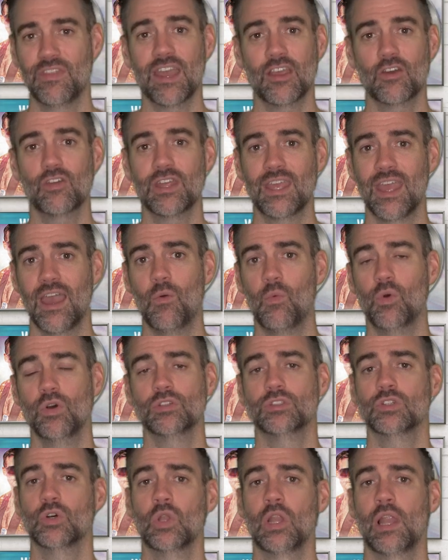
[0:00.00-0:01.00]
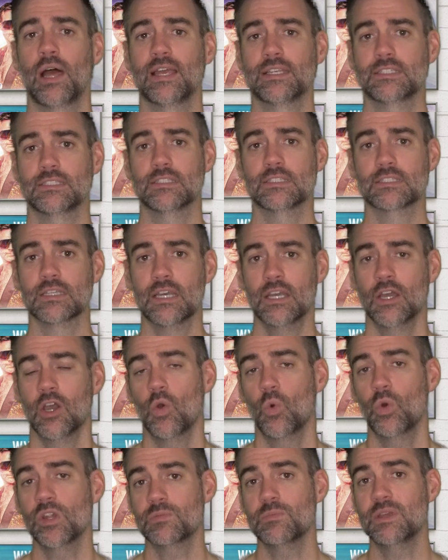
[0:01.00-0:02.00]
They're going to get a World Tour license,
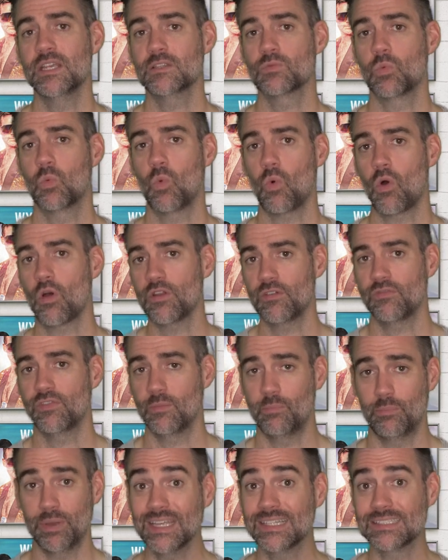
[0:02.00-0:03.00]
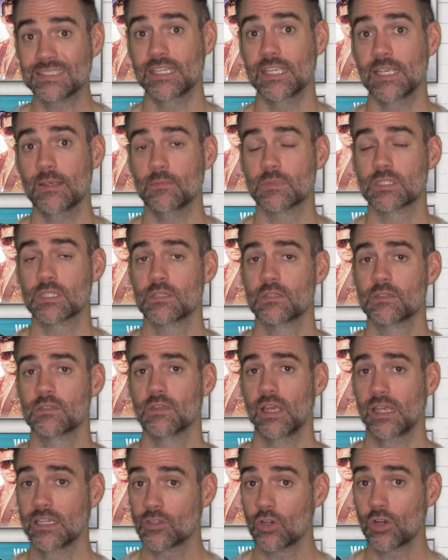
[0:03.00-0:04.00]
which means one of the big teams
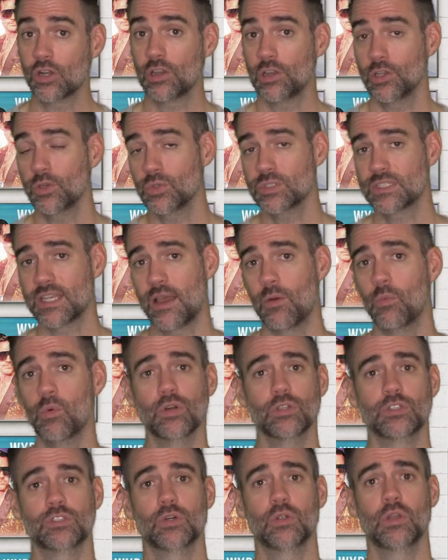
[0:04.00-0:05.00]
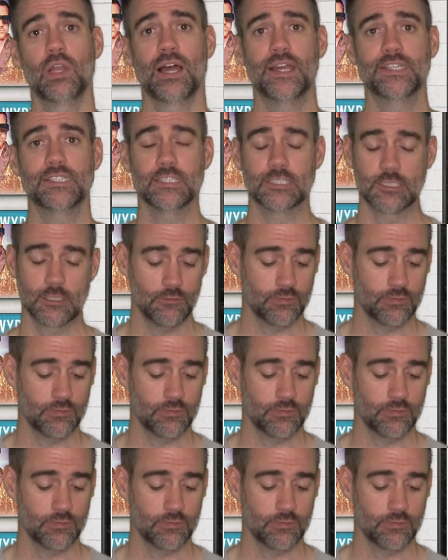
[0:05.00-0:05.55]
is going to lose their World Tour license.